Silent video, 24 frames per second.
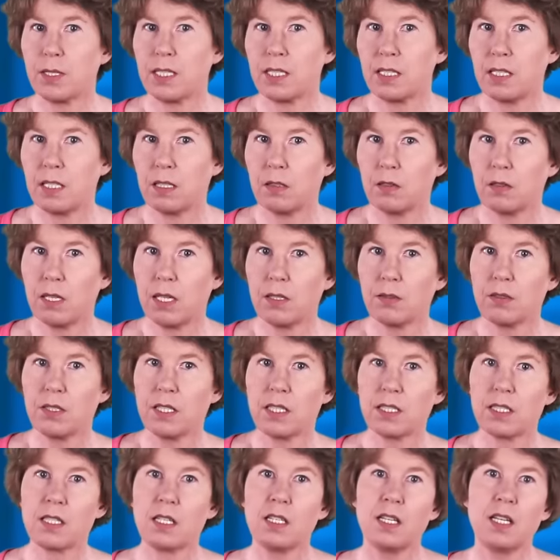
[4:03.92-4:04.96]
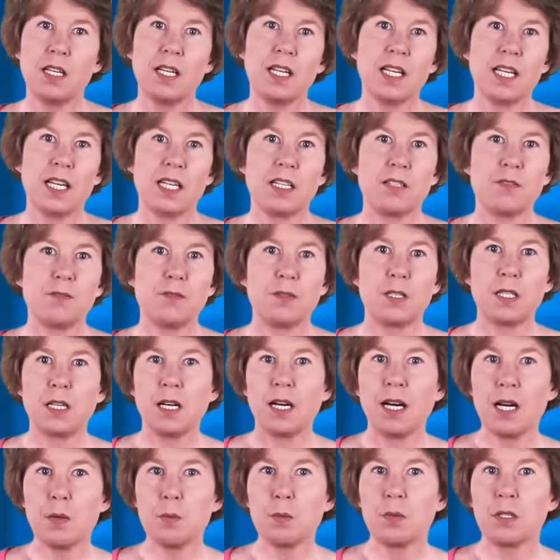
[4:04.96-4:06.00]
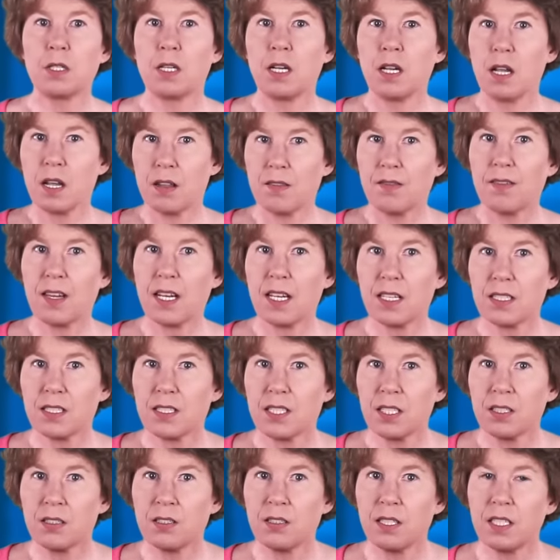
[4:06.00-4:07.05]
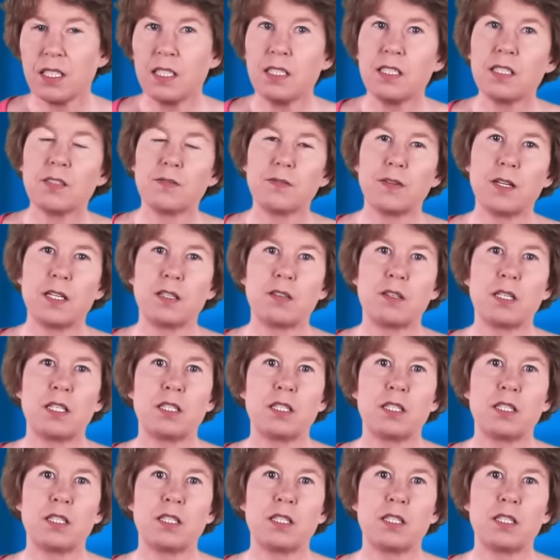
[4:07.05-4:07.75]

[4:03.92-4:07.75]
we see around us. And for carbon, there's indeed a fair